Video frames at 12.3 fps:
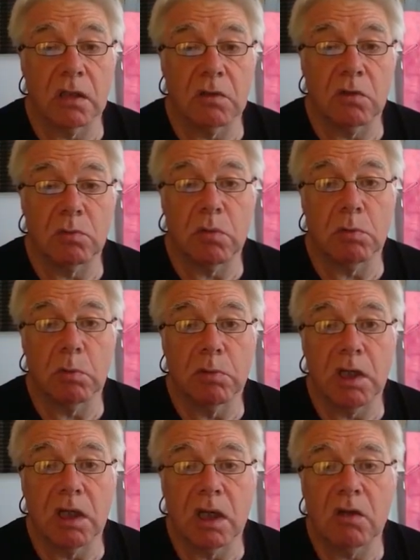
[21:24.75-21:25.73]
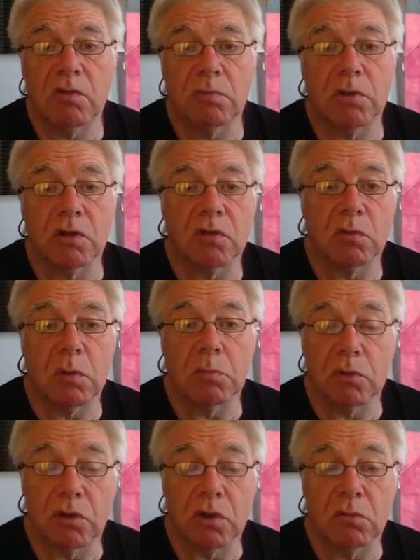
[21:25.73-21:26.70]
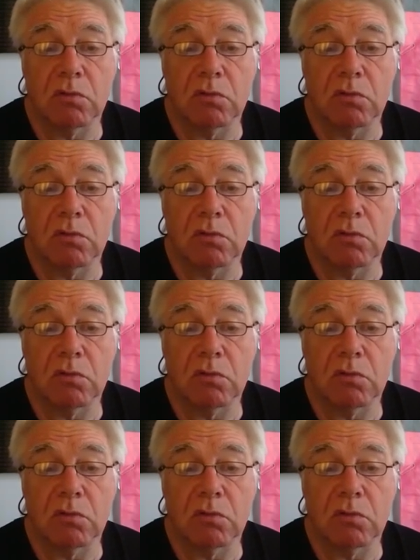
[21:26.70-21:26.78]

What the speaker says: you'd probably laugh, but at one point I